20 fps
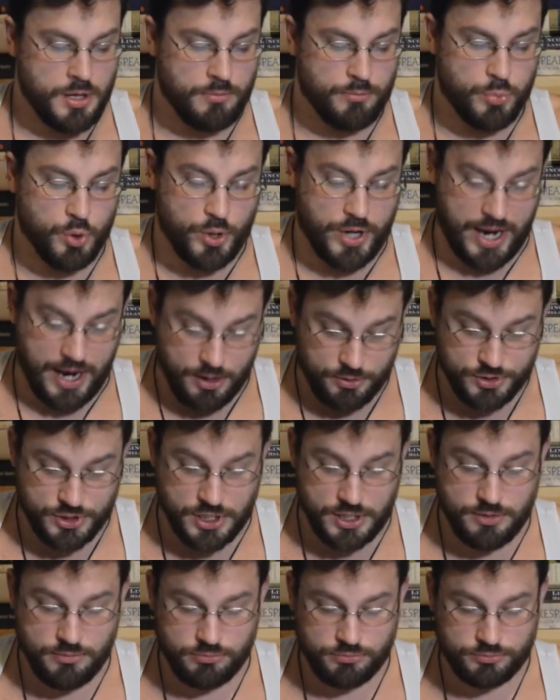
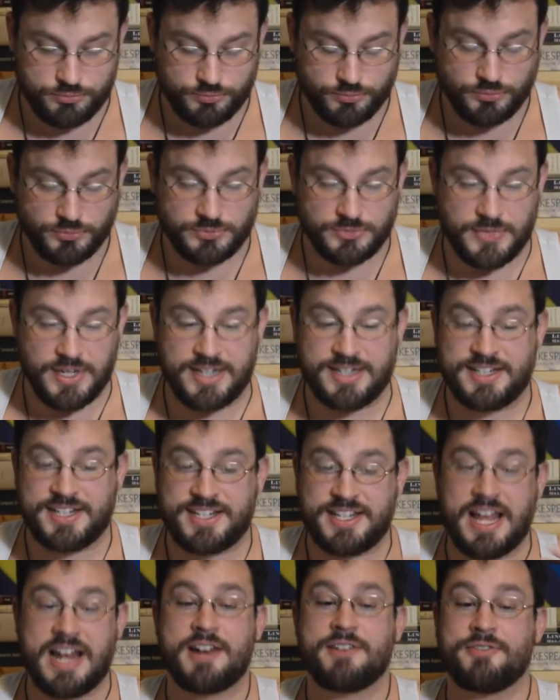Bukowski,
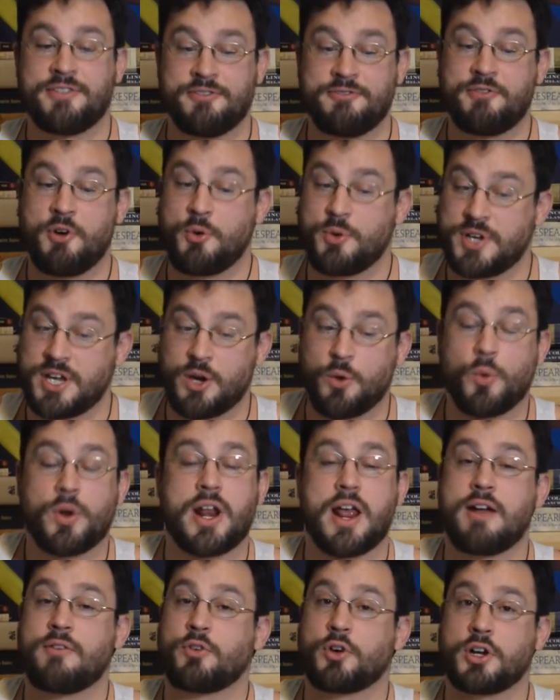instead of invoking
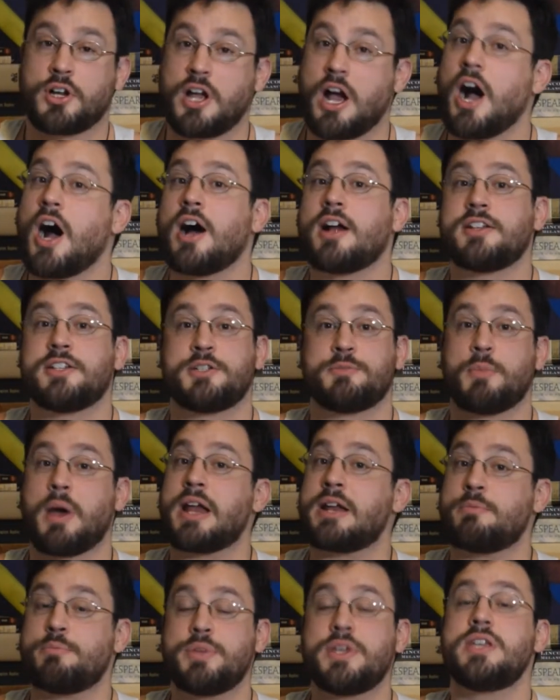whatever gods
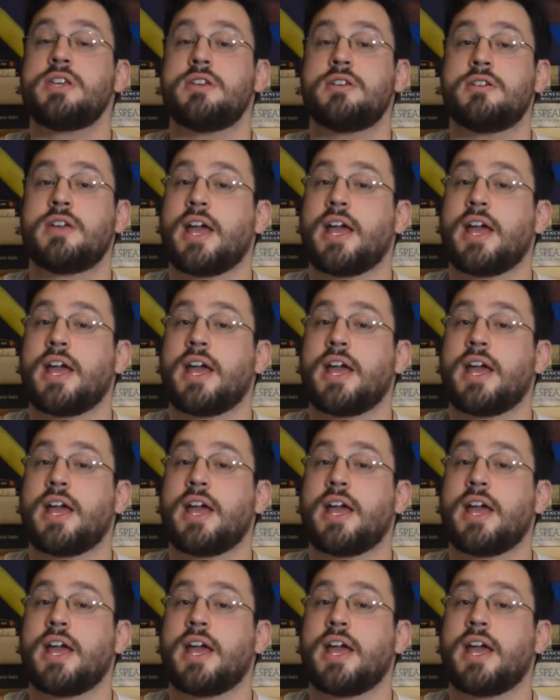might be